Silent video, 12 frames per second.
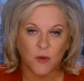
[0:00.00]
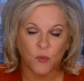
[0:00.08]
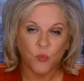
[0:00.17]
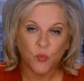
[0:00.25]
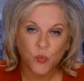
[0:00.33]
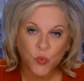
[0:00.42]

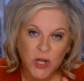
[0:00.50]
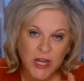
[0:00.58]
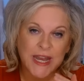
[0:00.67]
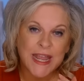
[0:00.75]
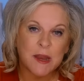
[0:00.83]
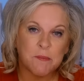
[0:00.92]

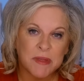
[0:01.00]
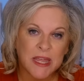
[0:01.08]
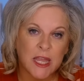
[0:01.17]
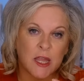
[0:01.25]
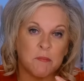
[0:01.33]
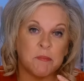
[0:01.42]
Would it
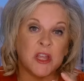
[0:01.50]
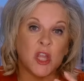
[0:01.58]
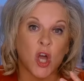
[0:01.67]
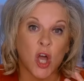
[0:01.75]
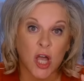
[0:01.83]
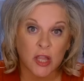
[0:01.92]
be
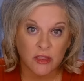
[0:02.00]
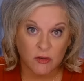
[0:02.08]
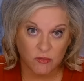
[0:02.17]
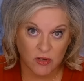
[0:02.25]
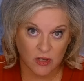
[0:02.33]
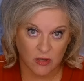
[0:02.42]
beyond the
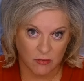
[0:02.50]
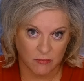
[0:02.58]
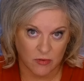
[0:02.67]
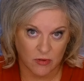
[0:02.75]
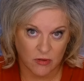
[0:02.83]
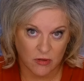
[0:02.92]

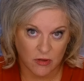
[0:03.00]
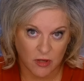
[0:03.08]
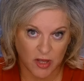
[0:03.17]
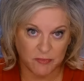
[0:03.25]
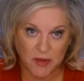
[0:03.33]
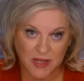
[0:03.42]
realm
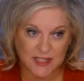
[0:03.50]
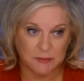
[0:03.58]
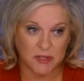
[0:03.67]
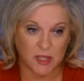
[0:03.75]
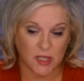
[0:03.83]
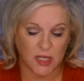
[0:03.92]
of
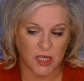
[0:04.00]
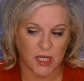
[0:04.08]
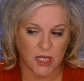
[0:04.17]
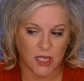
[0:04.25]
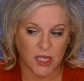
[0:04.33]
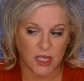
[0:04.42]
possibility
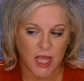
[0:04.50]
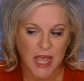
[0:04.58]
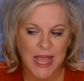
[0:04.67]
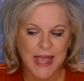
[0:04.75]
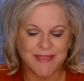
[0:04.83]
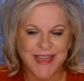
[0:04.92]

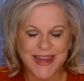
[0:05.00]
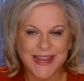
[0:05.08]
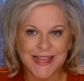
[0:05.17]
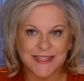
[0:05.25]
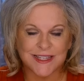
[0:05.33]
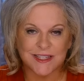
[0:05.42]
that
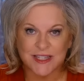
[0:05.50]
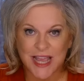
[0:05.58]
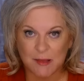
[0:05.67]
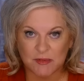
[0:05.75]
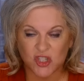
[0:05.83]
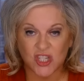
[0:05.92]
he's
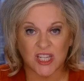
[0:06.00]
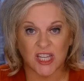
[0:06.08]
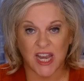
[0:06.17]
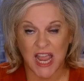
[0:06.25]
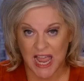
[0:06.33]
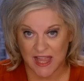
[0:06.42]
establishing
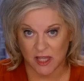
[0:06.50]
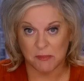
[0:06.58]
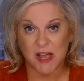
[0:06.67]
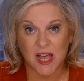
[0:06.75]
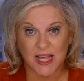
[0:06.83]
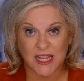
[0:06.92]
an
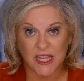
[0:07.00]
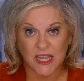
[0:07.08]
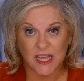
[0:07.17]
alibi